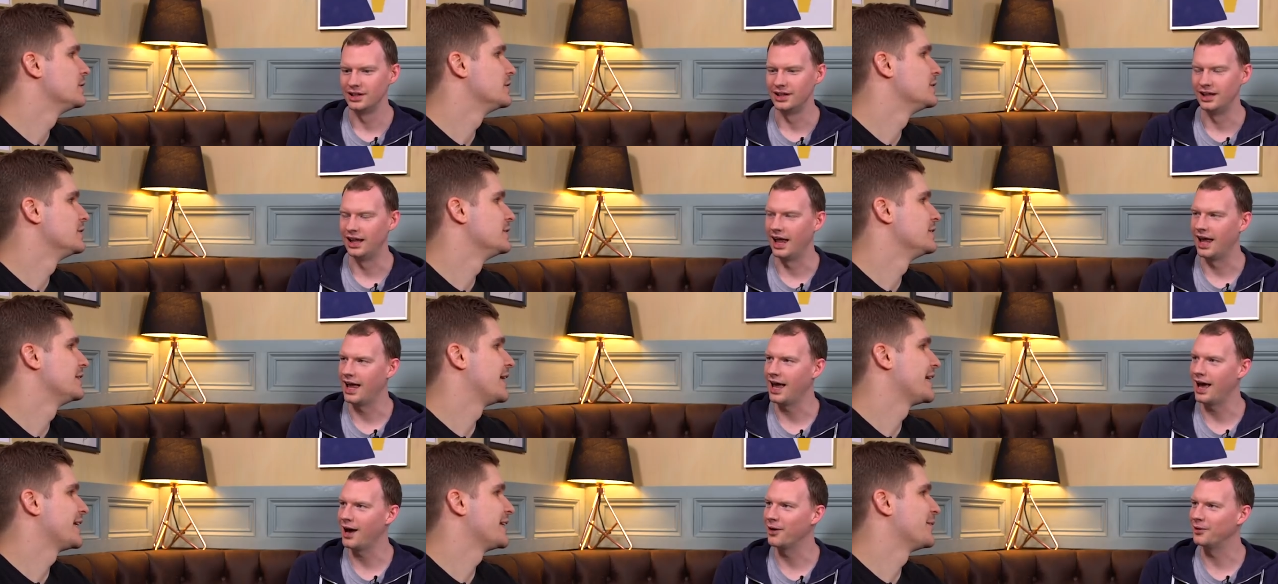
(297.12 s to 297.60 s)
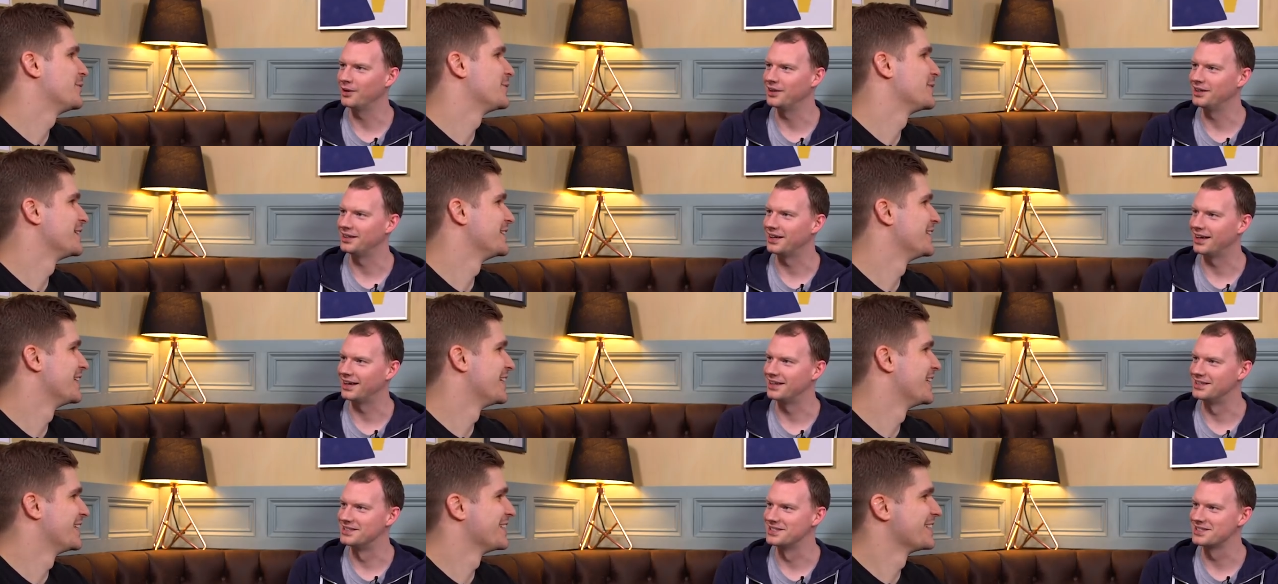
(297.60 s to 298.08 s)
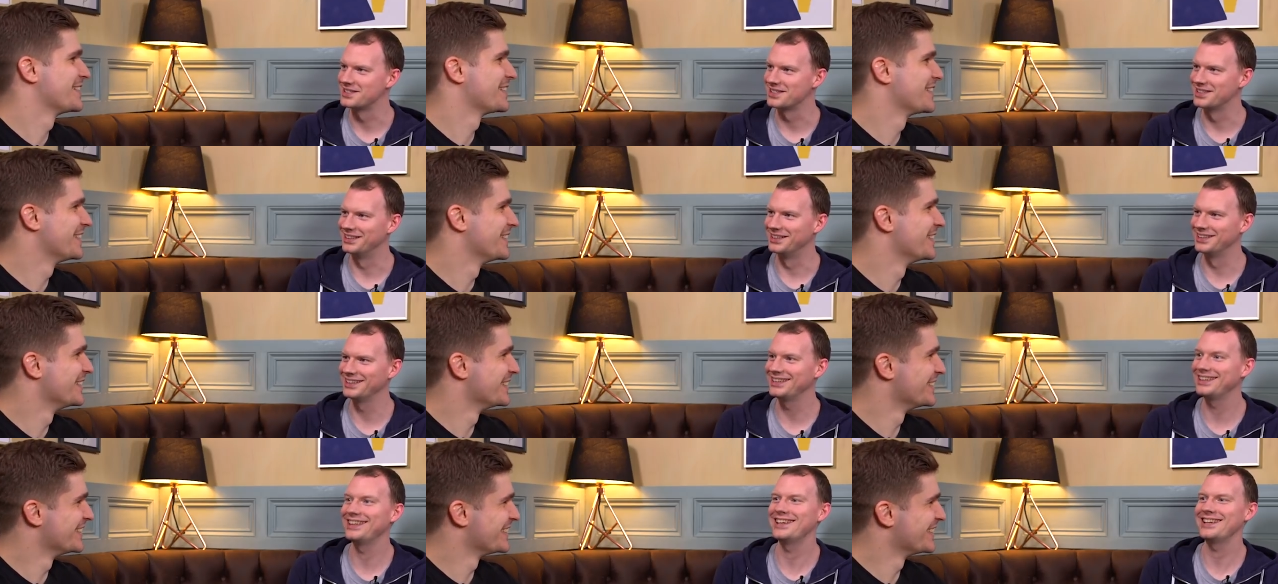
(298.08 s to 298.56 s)
Speaker 1: Layout
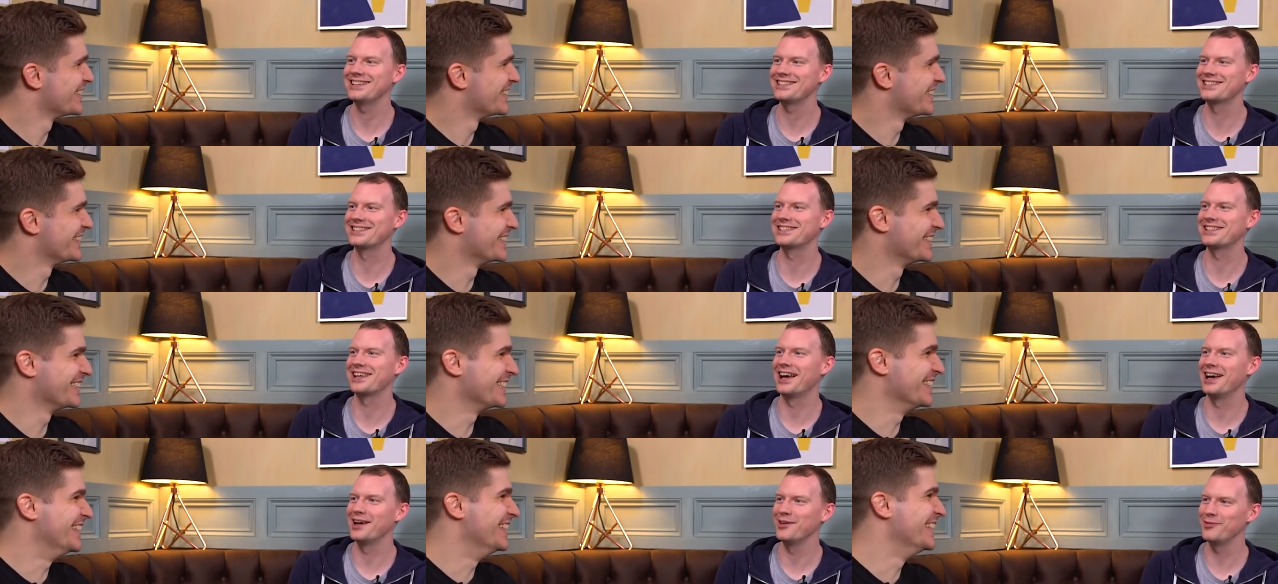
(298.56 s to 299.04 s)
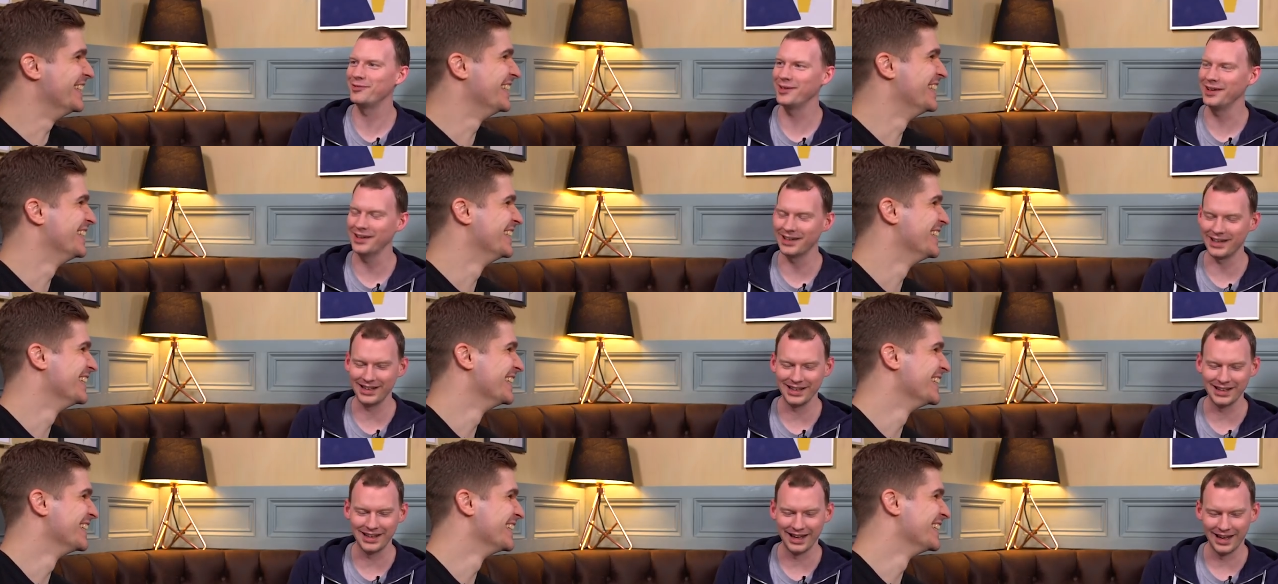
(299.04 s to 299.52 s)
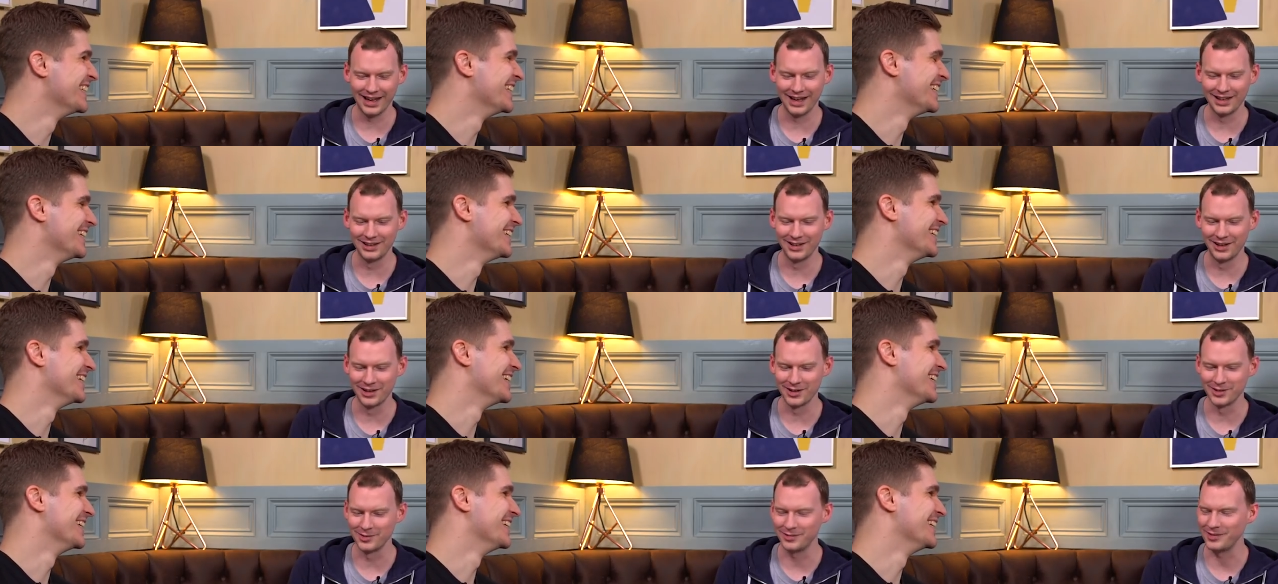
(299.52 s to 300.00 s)
enhancer. That's. I think I get a
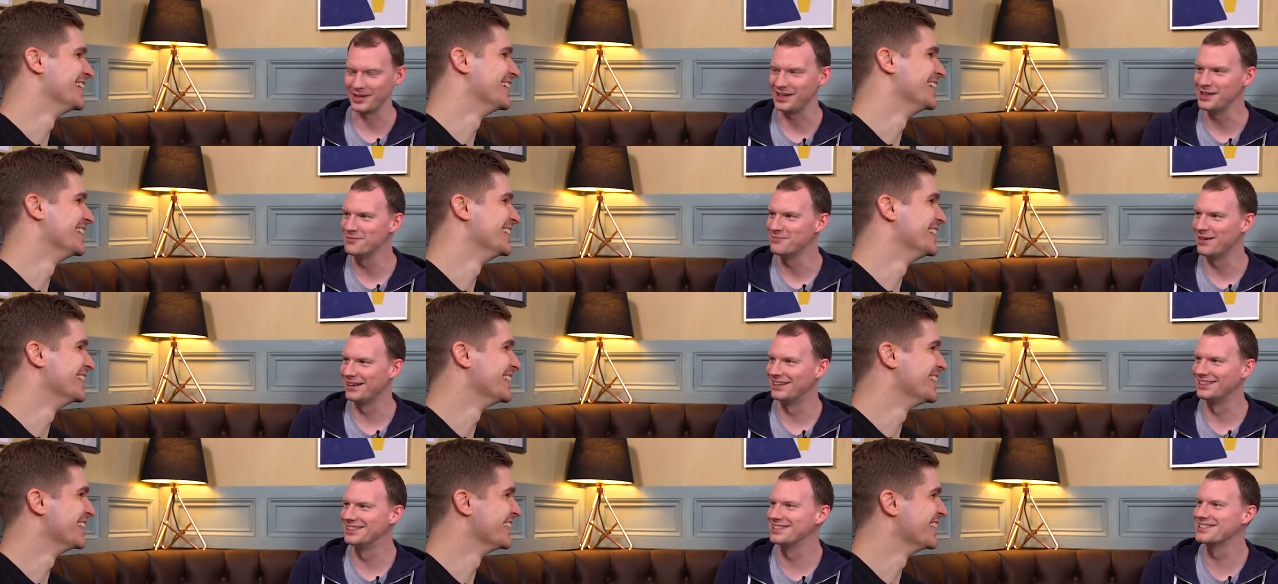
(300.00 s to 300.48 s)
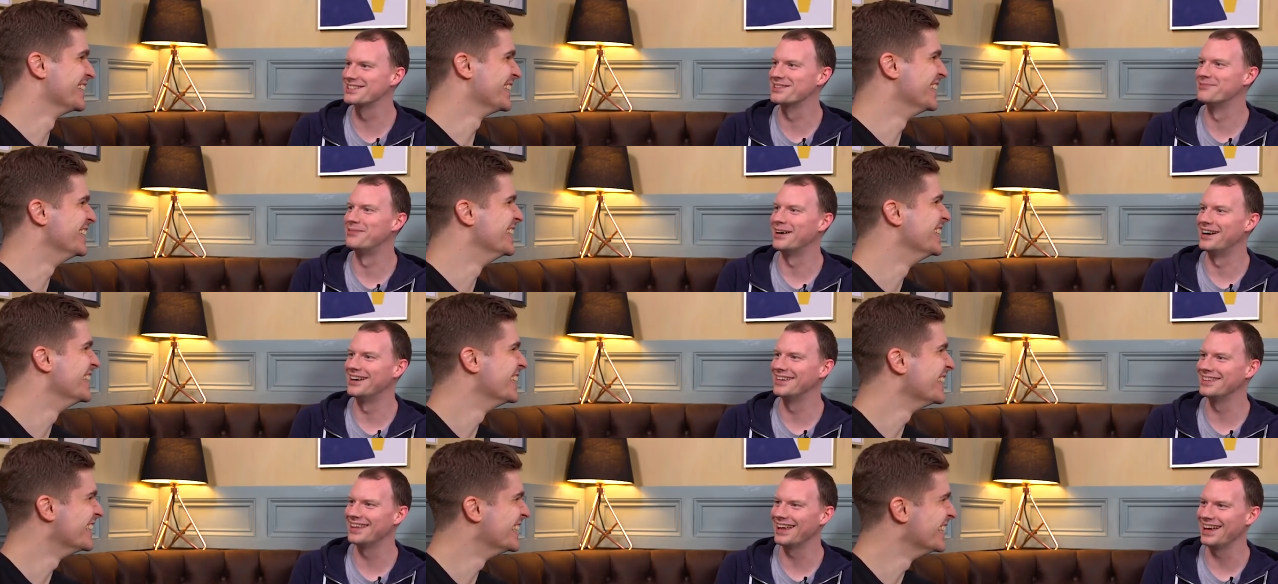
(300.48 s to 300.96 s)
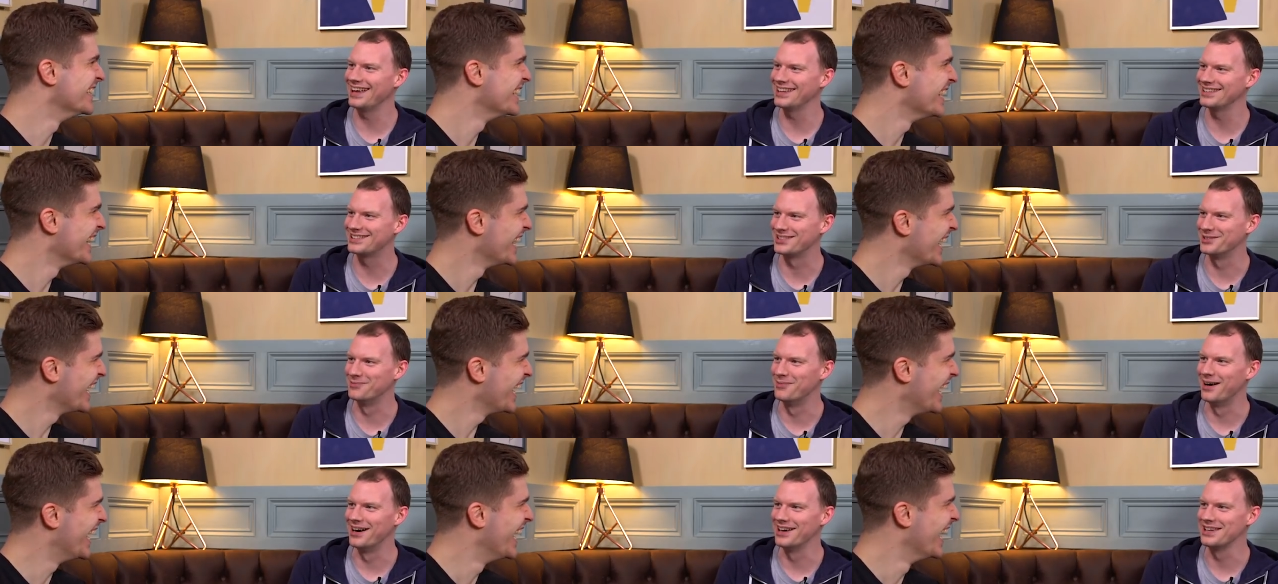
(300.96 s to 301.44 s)
lot of emails about
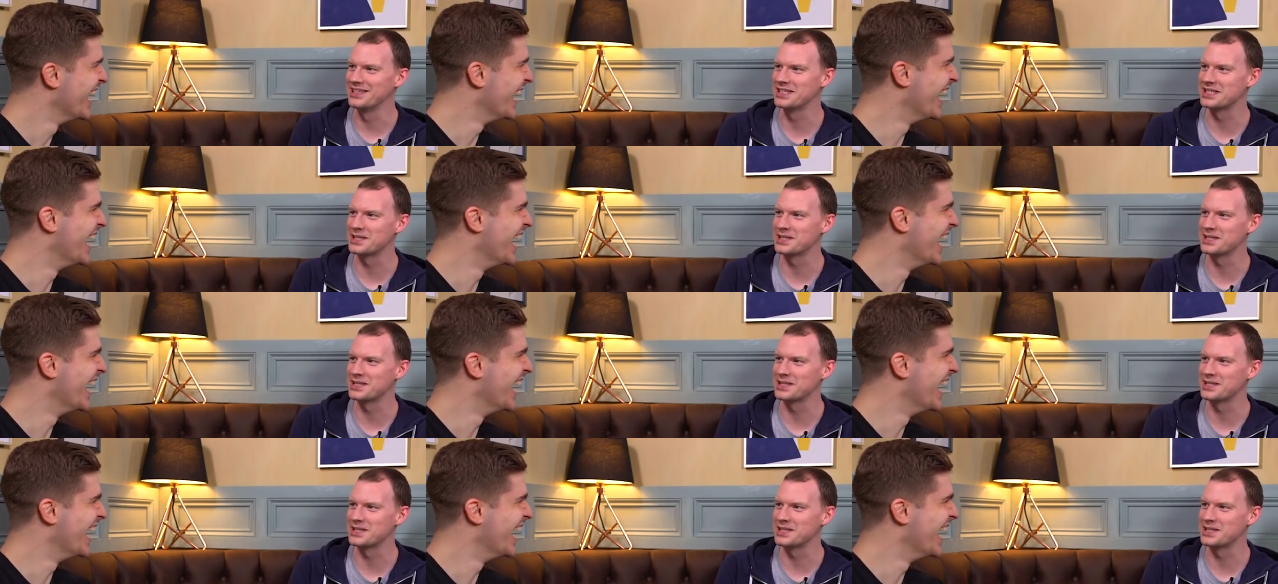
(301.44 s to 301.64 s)
that to my